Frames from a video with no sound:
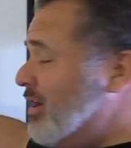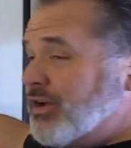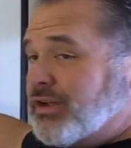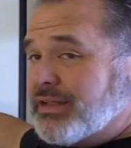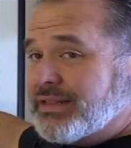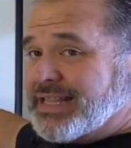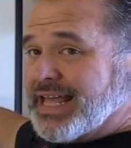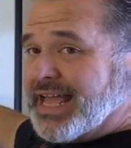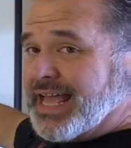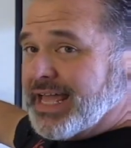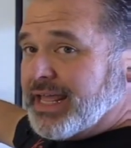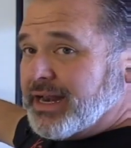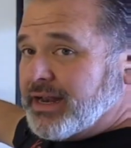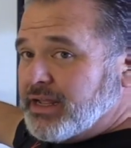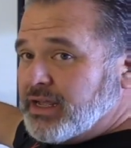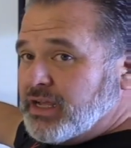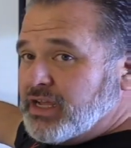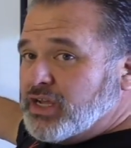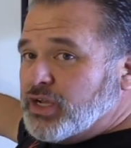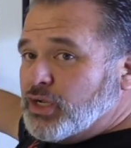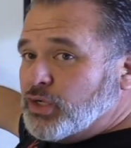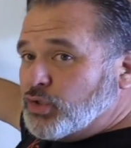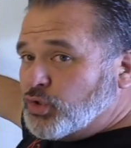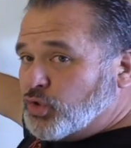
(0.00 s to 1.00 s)
look at that.
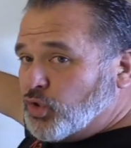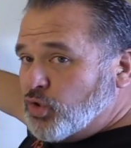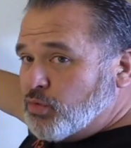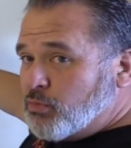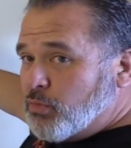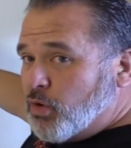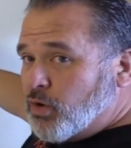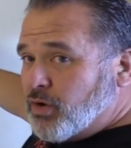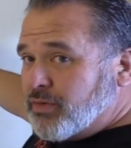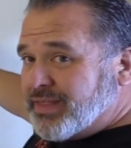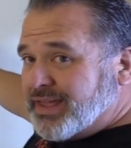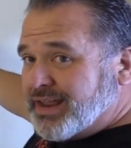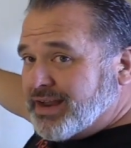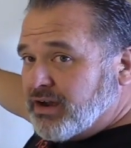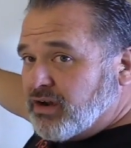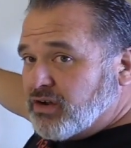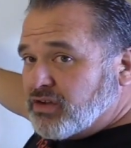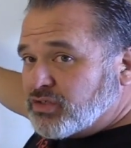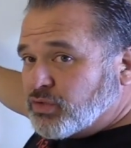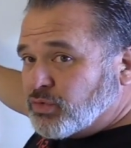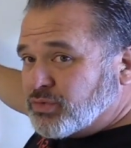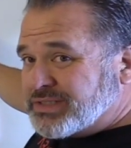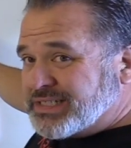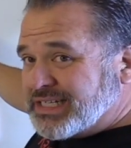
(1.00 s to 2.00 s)
2 more
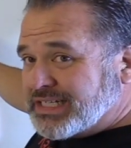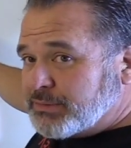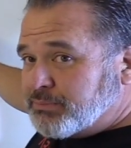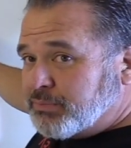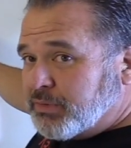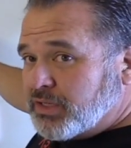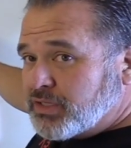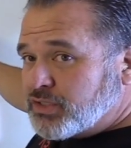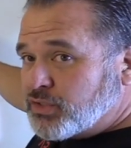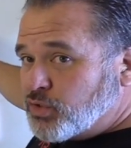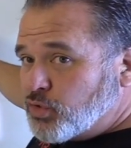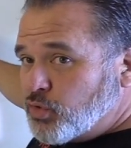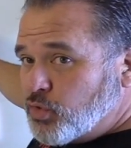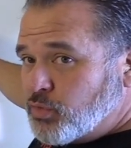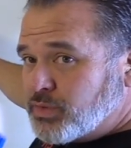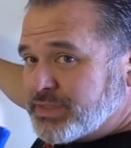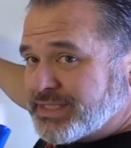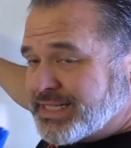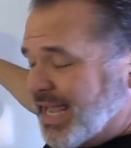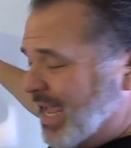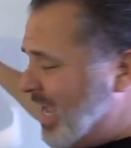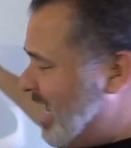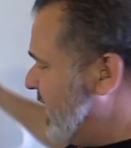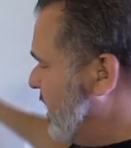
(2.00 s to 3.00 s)
there. So 6 plus 2
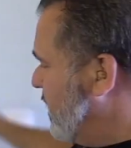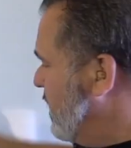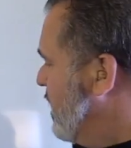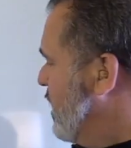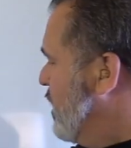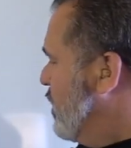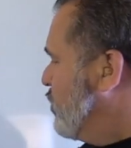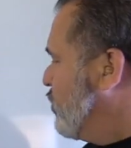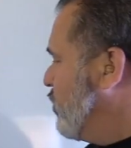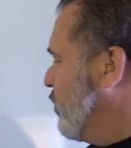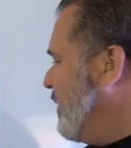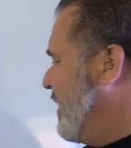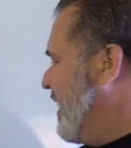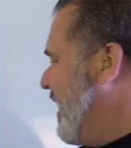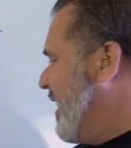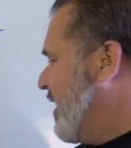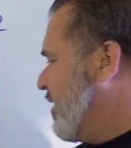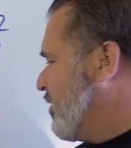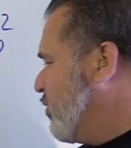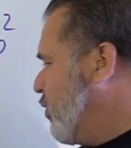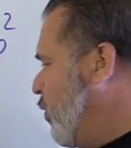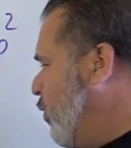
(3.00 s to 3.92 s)
is 8. So we got a